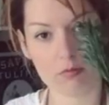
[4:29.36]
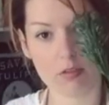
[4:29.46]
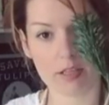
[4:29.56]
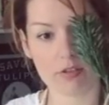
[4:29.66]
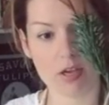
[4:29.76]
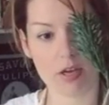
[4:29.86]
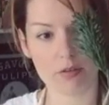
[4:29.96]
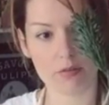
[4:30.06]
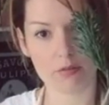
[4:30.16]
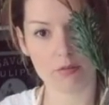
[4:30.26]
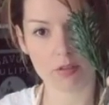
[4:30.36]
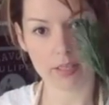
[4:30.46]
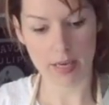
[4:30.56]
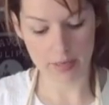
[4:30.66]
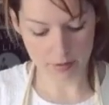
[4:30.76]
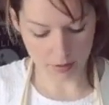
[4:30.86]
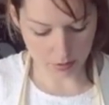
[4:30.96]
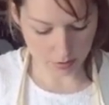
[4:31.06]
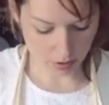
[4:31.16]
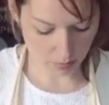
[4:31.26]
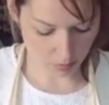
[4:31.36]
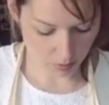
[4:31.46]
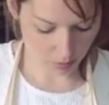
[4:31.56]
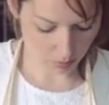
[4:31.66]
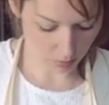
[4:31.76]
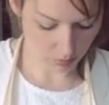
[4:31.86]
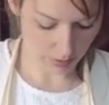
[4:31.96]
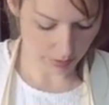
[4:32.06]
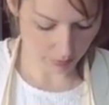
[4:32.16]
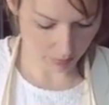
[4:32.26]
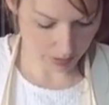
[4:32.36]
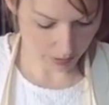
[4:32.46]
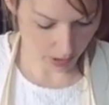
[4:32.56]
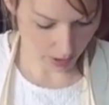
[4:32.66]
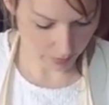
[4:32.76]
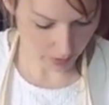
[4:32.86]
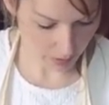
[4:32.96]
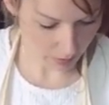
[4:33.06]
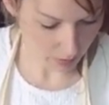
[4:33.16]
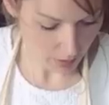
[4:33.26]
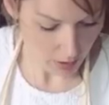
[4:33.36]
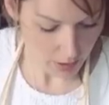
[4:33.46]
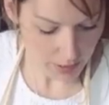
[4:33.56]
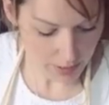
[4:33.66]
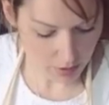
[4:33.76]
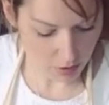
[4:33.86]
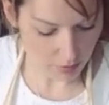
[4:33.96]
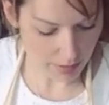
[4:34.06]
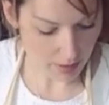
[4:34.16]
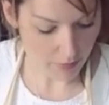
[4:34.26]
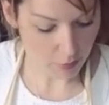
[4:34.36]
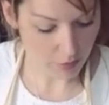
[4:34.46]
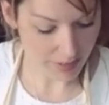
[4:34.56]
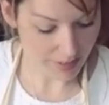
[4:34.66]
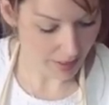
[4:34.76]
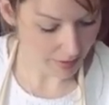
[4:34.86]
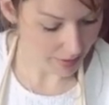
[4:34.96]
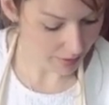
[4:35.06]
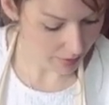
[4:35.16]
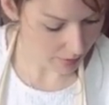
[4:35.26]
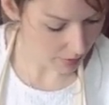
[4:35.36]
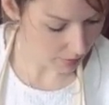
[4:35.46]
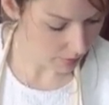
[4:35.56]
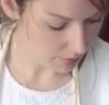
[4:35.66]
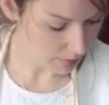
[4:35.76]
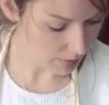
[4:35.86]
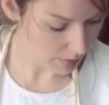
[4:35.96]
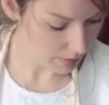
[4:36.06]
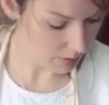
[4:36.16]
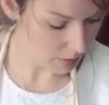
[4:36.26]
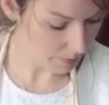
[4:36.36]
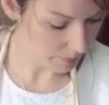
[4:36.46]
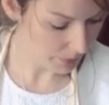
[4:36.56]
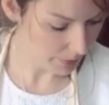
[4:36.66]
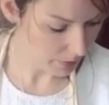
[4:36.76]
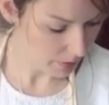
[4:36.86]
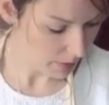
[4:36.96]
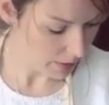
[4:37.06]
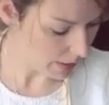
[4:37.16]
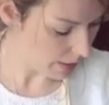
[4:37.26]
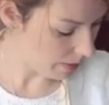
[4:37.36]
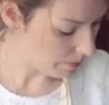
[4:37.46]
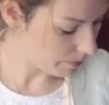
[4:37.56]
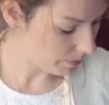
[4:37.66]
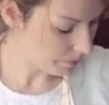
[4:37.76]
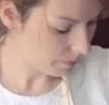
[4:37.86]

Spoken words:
like so. Okay, so you don't want all leafy bits going in. You need to do that. I've already done this to this lot. And